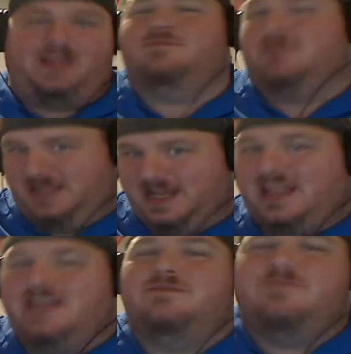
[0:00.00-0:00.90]

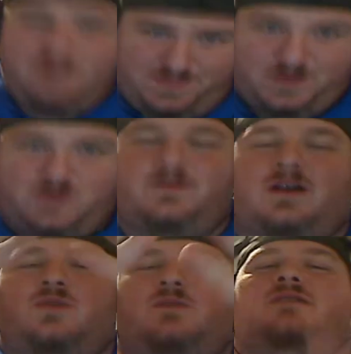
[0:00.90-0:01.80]
Millennium Boomer.
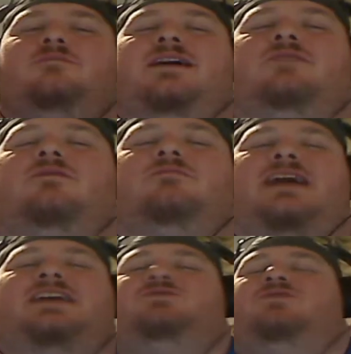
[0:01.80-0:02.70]
Welcome back, welcome
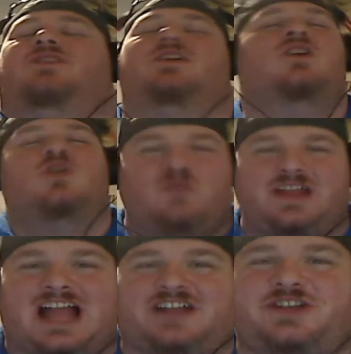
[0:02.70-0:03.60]
back to another
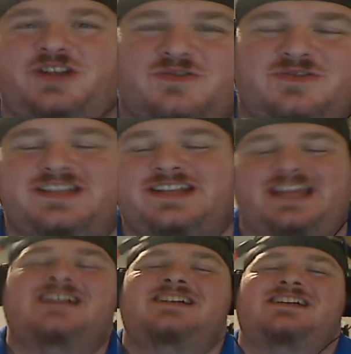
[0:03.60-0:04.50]
reaction today.
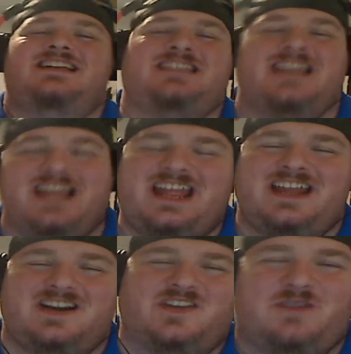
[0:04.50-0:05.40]
And today
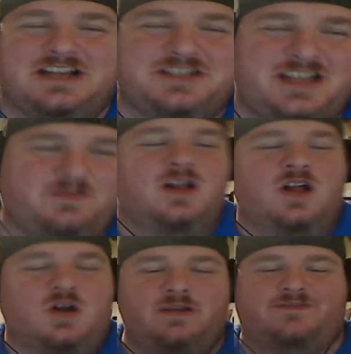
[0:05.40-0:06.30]
on the reaction table,
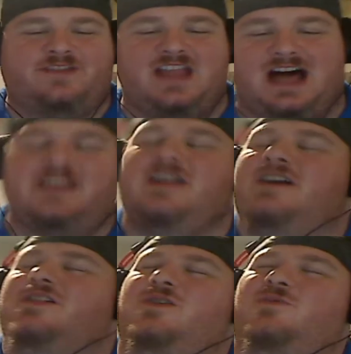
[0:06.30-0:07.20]
we've got
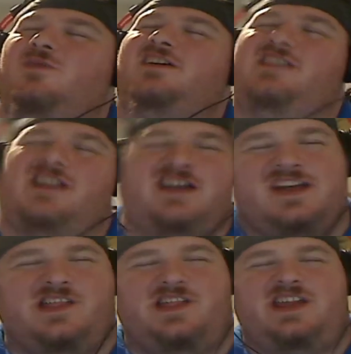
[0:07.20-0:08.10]
the one,
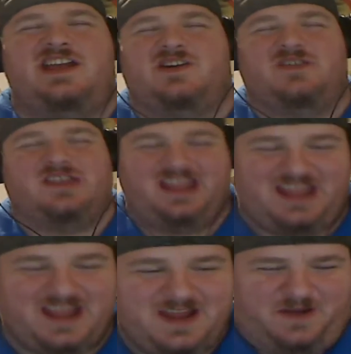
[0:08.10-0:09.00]
the
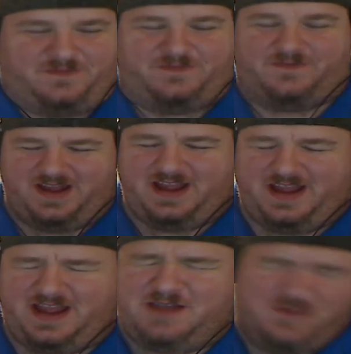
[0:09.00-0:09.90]
only,
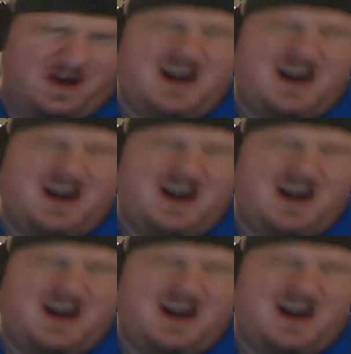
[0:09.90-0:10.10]
Fabvl!